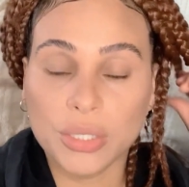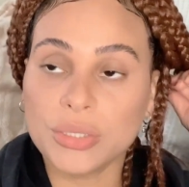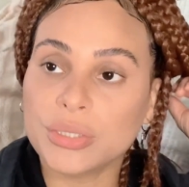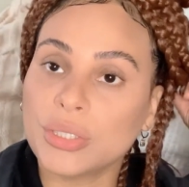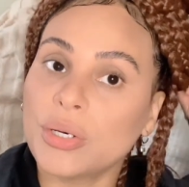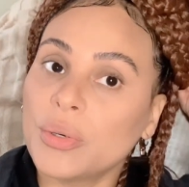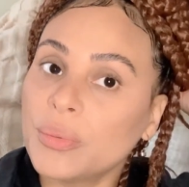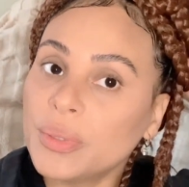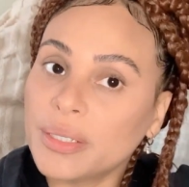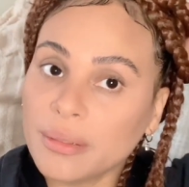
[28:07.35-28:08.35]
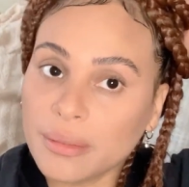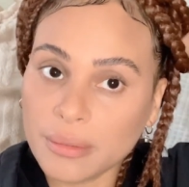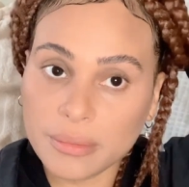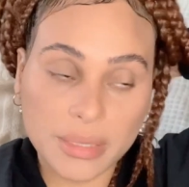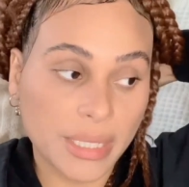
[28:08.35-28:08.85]
So
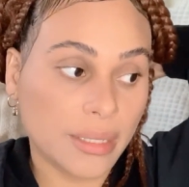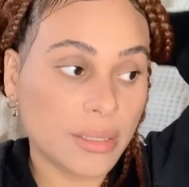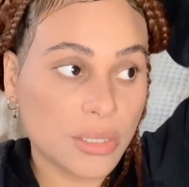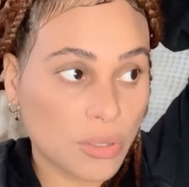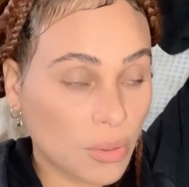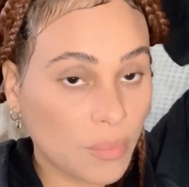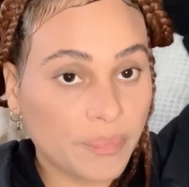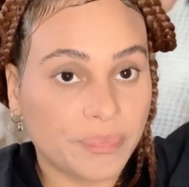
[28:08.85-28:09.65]
yeah, so